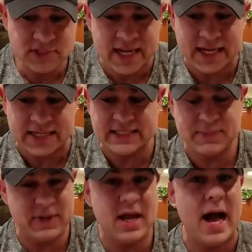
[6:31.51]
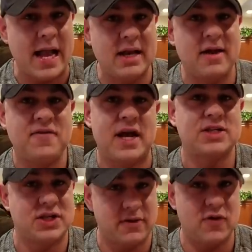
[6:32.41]
DECA needs to be high enough to
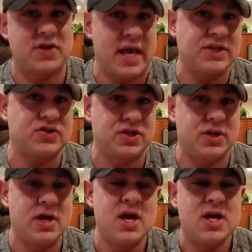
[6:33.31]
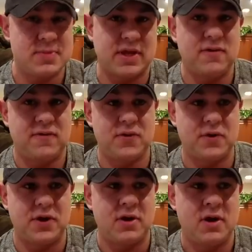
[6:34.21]
actually convert to estrogen to make you feel
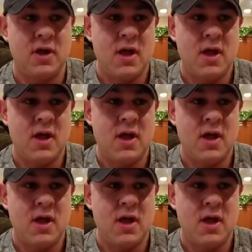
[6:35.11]
good.